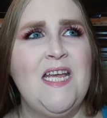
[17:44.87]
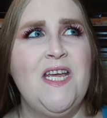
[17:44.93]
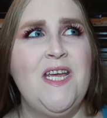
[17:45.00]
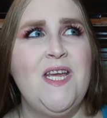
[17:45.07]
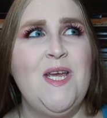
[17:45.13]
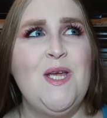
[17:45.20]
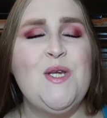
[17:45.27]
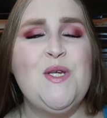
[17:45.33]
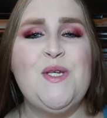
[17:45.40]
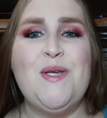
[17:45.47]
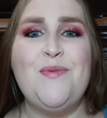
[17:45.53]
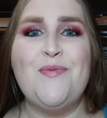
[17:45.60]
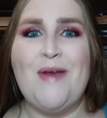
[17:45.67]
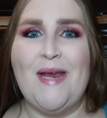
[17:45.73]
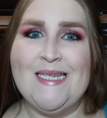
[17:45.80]
she
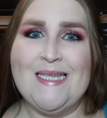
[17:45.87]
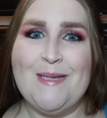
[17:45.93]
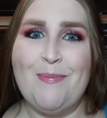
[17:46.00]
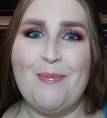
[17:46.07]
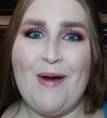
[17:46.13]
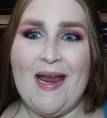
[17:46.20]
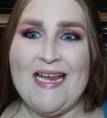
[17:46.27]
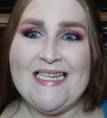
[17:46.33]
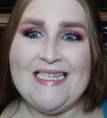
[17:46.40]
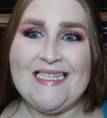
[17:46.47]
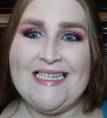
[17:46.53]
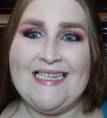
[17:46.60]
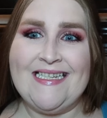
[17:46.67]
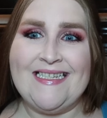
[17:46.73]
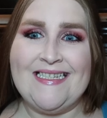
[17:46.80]
raised the
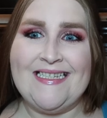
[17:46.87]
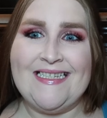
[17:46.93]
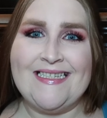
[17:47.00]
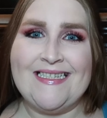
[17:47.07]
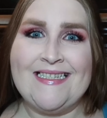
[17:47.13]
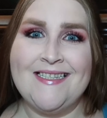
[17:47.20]
prices